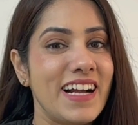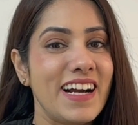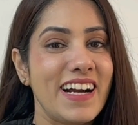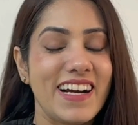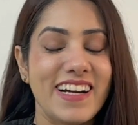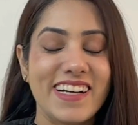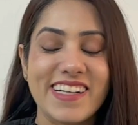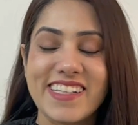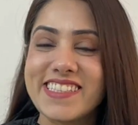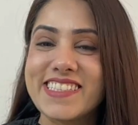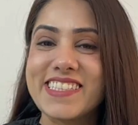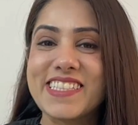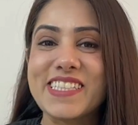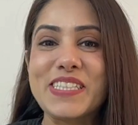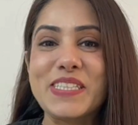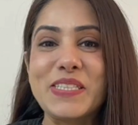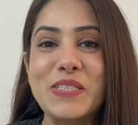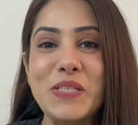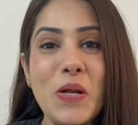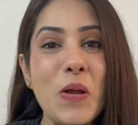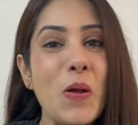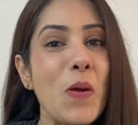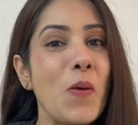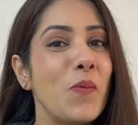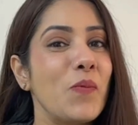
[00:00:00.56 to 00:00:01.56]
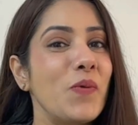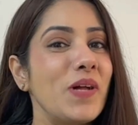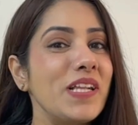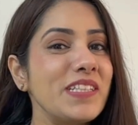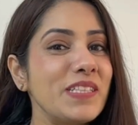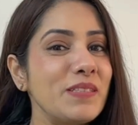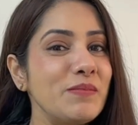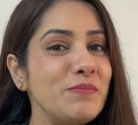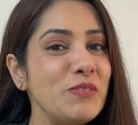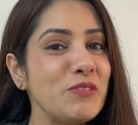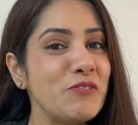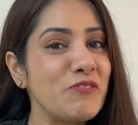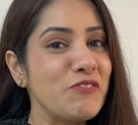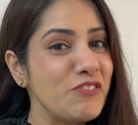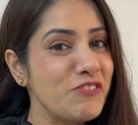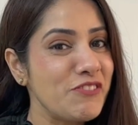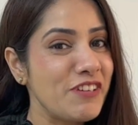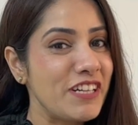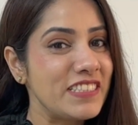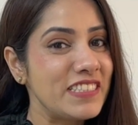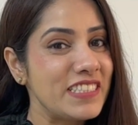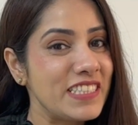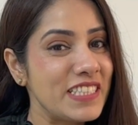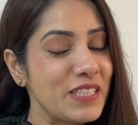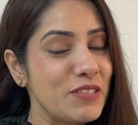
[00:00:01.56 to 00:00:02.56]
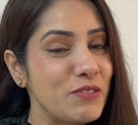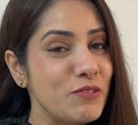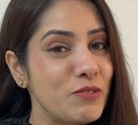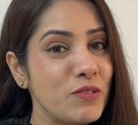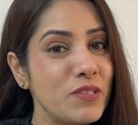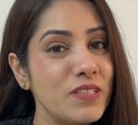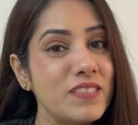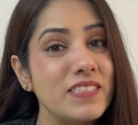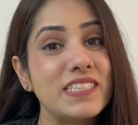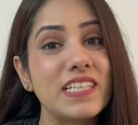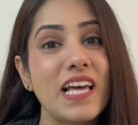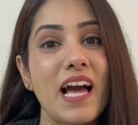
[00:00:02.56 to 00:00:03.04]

Hi there, welcome to Fluency Goals.